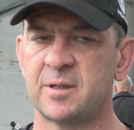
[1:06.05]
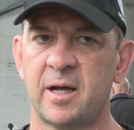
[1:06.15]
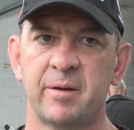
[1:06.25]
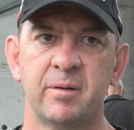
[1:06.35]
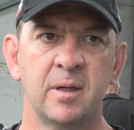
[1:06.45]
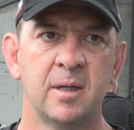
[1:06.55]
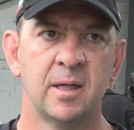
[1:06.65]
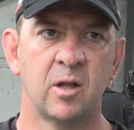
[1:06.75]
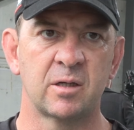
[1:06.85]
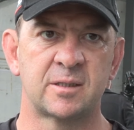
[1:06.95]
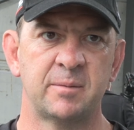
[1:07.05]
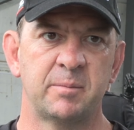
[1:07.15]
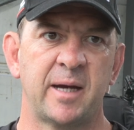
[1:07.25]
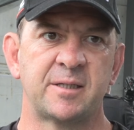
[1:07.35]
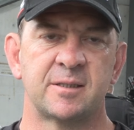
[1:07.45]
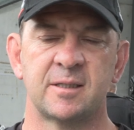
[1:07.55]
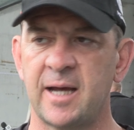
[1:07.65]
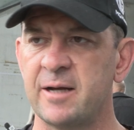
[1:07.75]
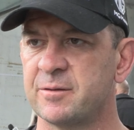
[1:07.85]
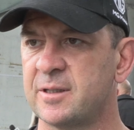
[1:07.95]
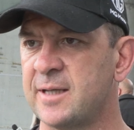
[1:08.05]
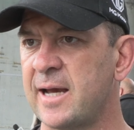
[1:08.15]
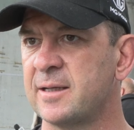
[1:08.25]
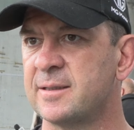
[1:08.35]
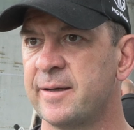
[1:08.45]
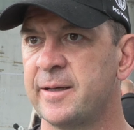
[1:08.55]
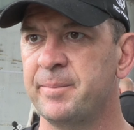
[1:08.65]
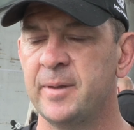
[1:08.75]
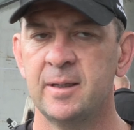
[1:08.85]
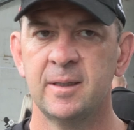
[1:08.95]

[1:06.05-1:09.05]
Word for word: So like I said, it makes us a dangerous attacking team.